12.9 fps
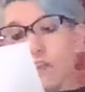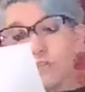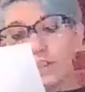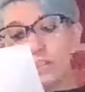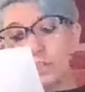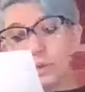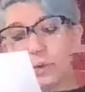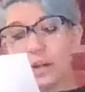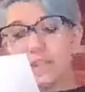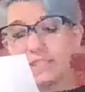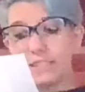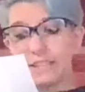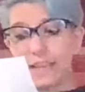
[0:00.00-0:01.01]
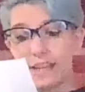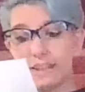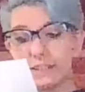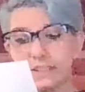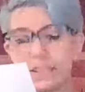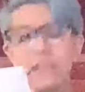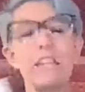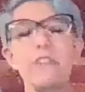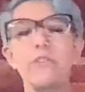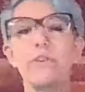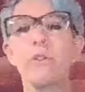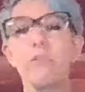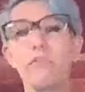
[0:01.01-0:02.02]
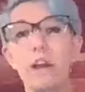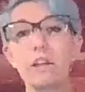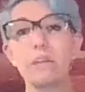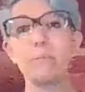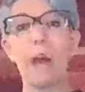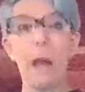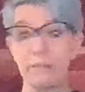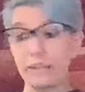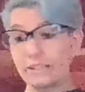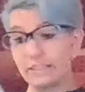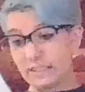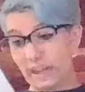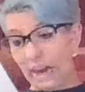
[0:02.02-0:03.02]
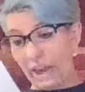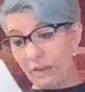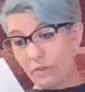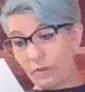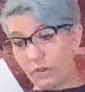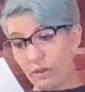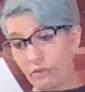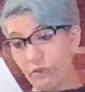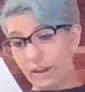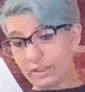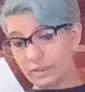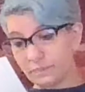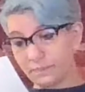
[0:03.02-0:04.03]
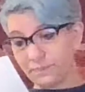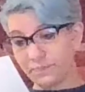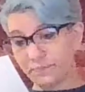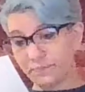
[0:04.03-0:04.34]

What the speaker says: They do crazy things. They live for their fandom and they die for their fandom.